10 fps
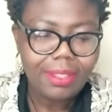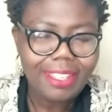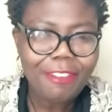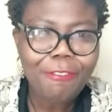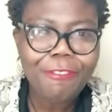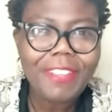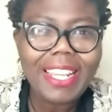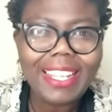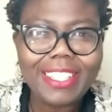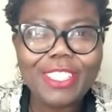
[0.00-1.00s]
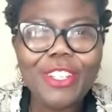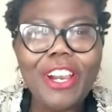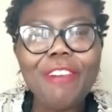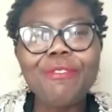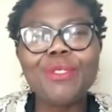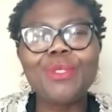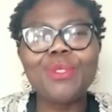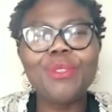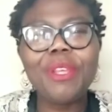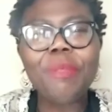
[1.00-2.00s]
feel it. You have to
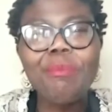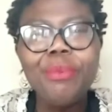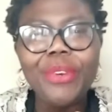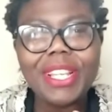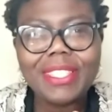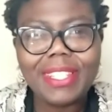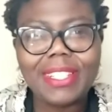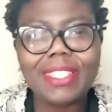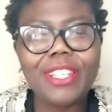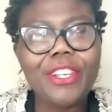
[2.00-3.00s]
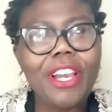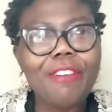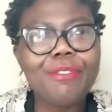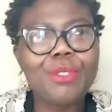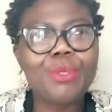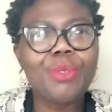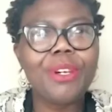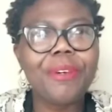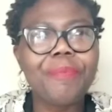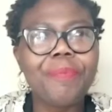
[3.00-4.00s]
embrace it. You have to
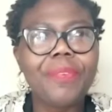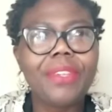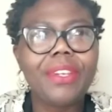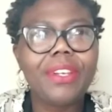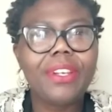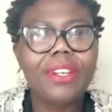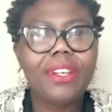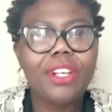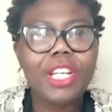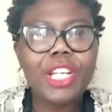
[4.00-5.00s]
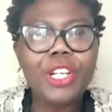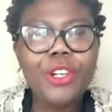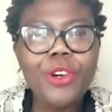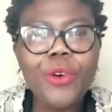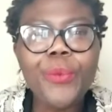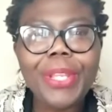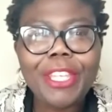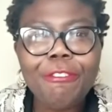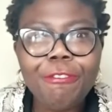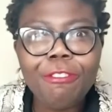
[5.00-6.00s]
um, go
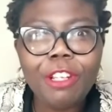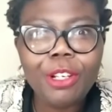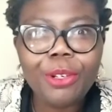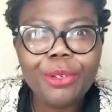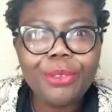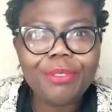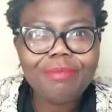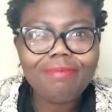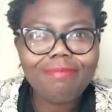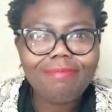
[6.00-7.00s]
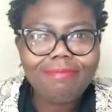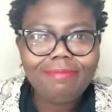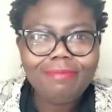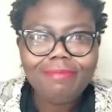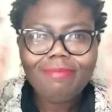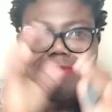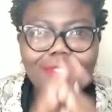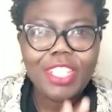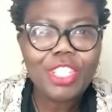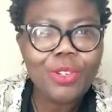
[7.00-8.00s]
with the flow.
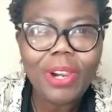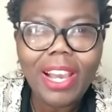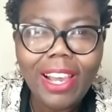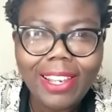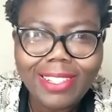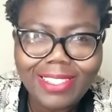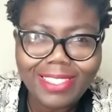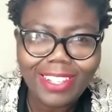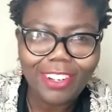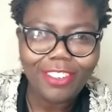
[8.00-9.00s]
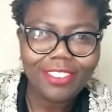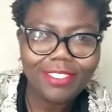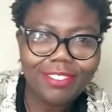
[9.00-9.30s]
You are the star.